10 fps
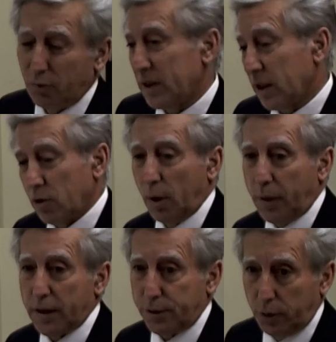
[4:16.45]
So what they
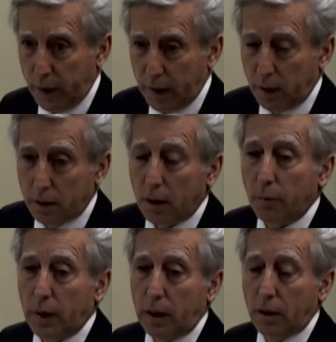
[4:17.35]
call Part 2
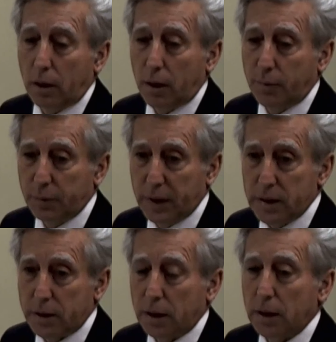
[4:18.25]
income,
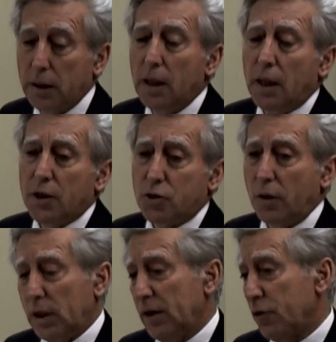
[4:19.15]
basically.
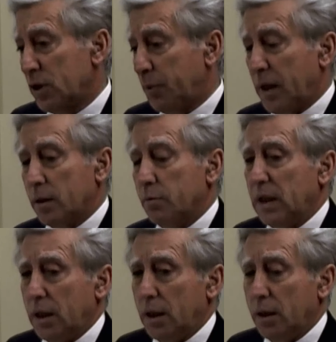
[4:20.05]
So if you leave your
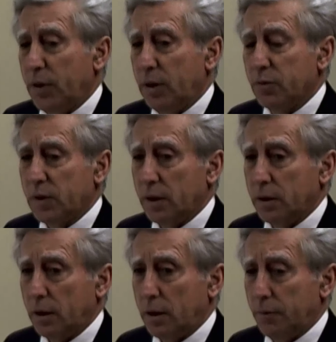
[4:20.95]
premiums
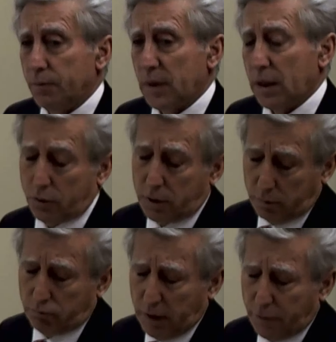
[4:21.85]
on
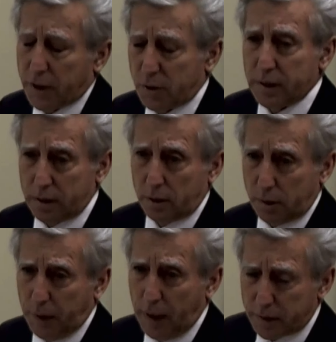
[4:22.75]
your dividends based
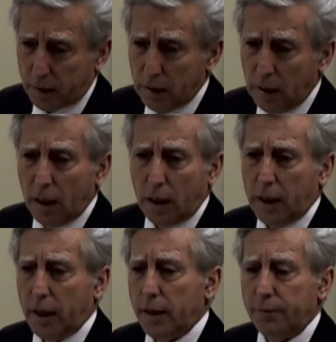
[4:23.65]
on deposit,
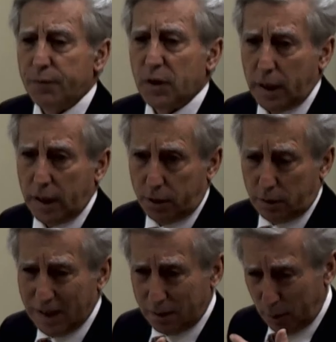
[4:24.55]

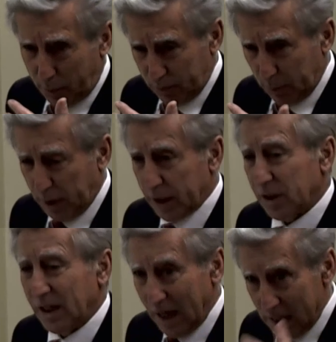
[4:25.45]
and the
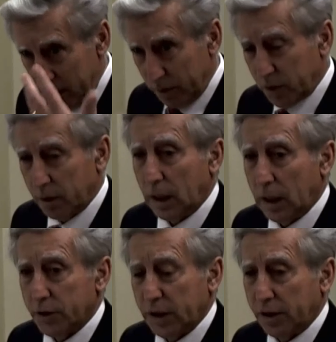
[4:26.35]
deposit gains
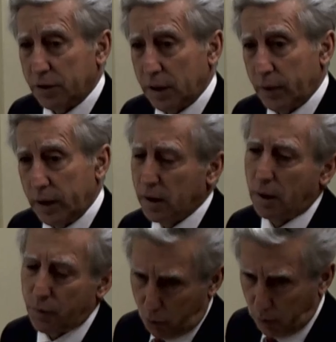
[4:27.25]
secondary
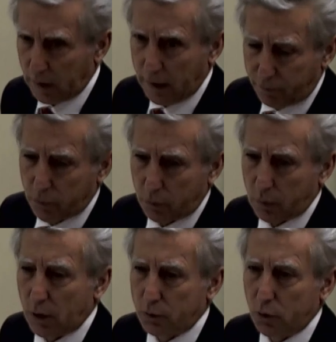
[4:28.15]
income, you will have
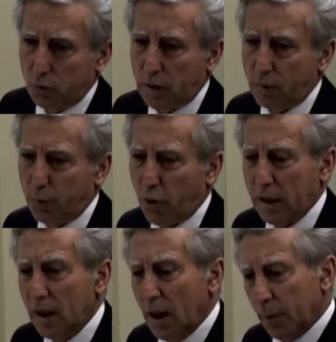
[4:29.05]
to do a bit of
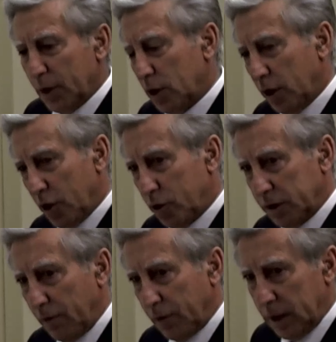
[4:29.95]
reporting. The
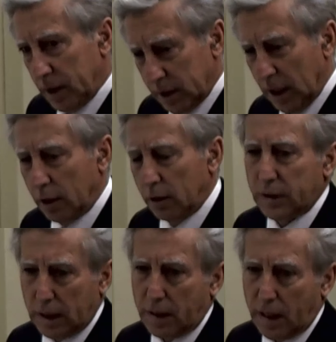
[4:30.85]
initial dividend
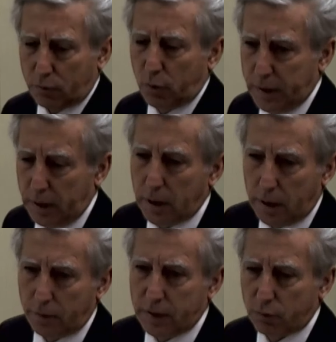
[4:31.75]
itself,
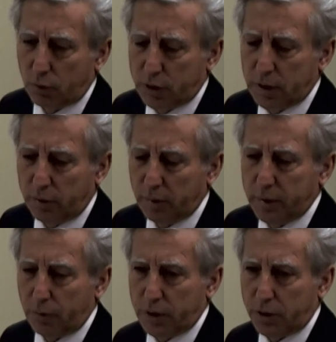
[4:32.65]
that will
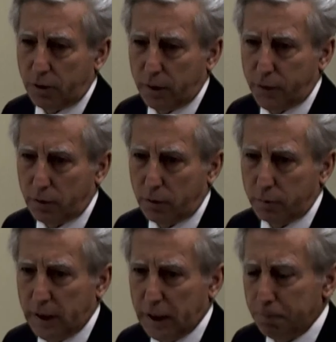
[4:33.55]
simply be a return of your
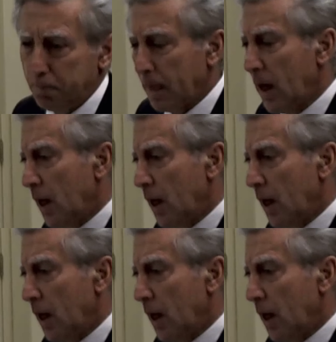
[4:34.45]
own money.